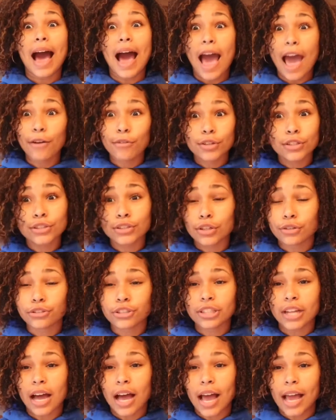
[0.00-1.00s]
I was so
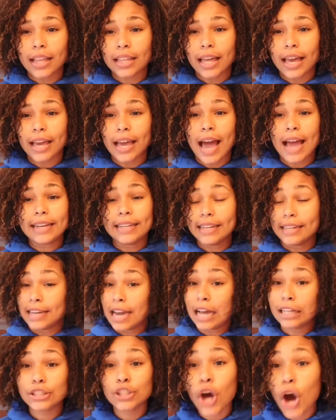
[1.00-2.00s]
shy. Like, I did
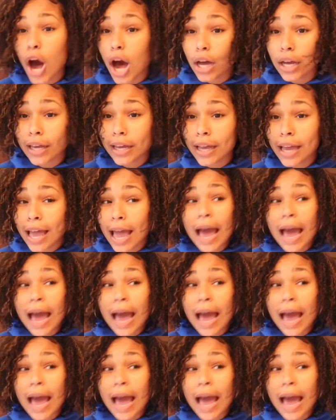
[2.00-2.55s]
not talk.